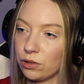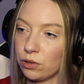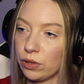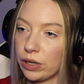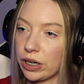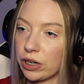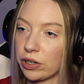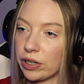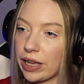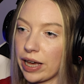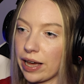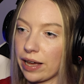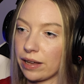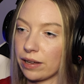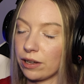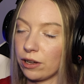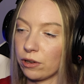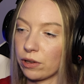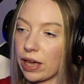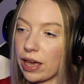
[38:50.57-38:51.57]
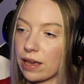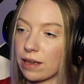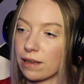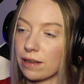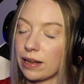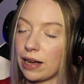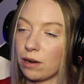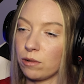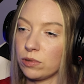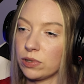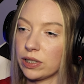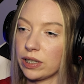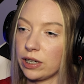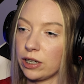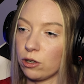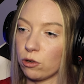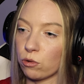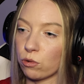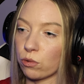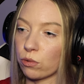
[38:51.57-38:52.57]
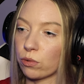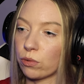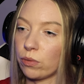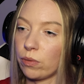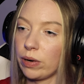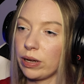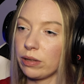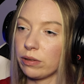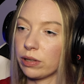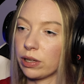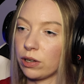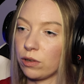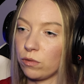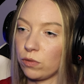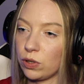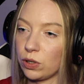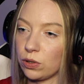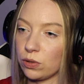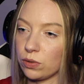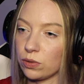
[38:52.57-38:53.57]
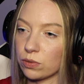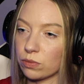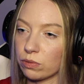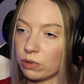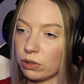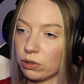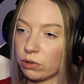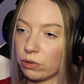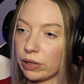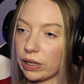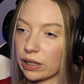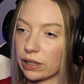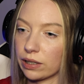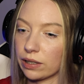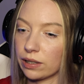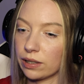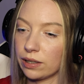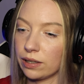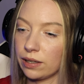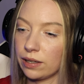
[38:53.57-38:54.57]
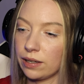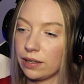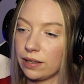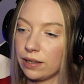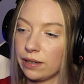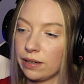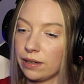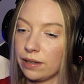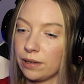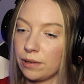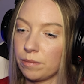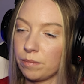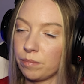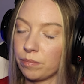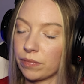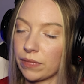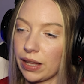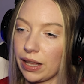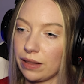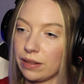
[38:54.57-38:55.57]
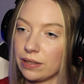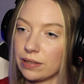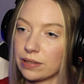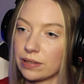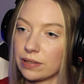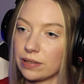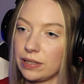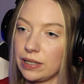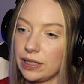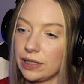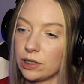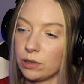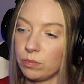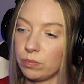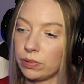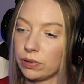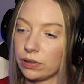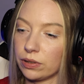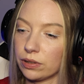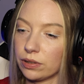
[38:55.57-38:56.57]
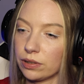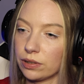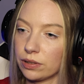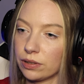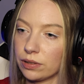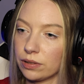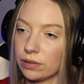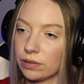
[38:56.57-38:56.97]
Through here, yeah. Okay, I was getting real confused real quick. And this needs a book.